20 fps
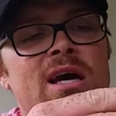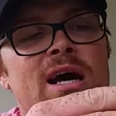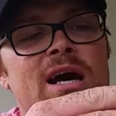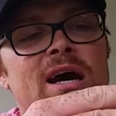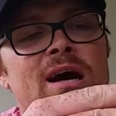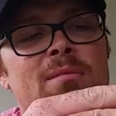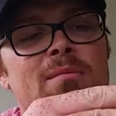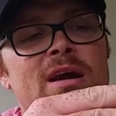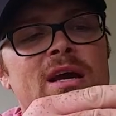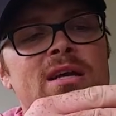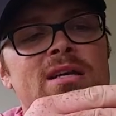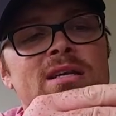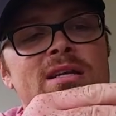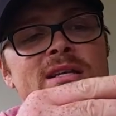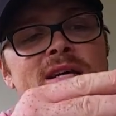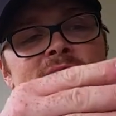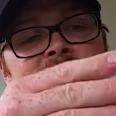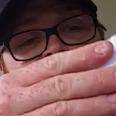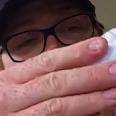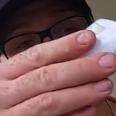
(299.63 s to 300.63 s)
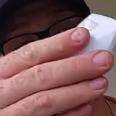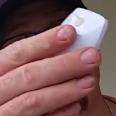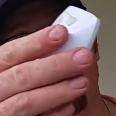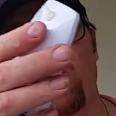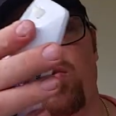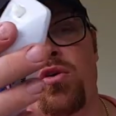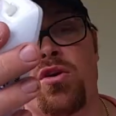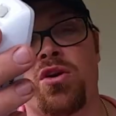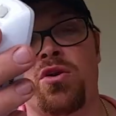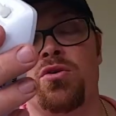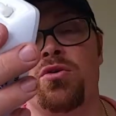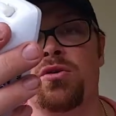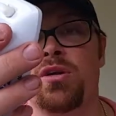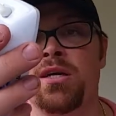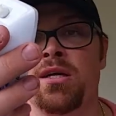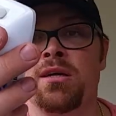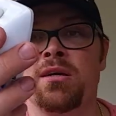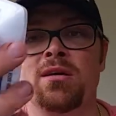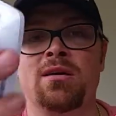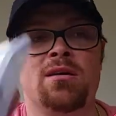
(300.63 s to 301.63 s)
It does have water
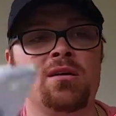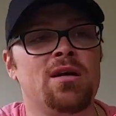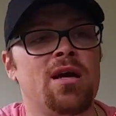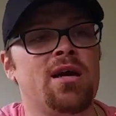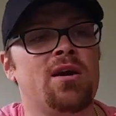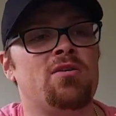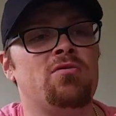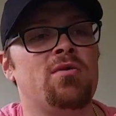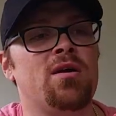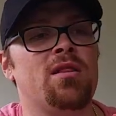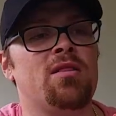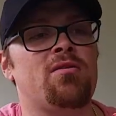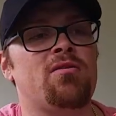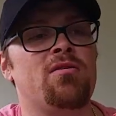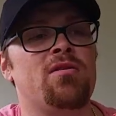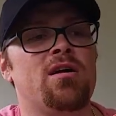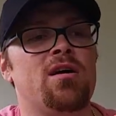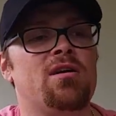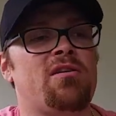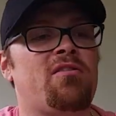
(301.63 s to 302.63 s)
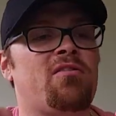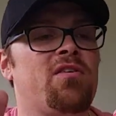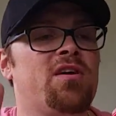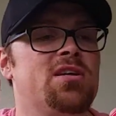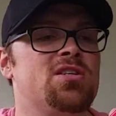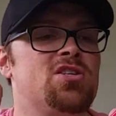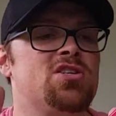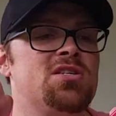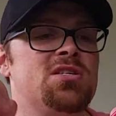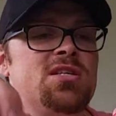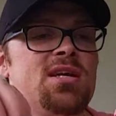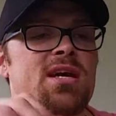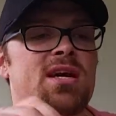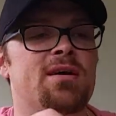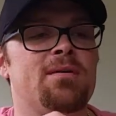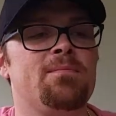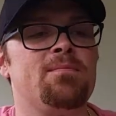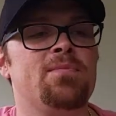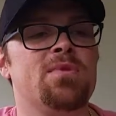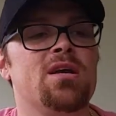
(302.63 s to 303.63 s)
cooling, and I'll run through those features
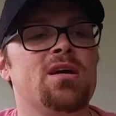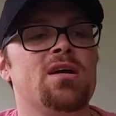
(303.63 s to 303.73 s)
now.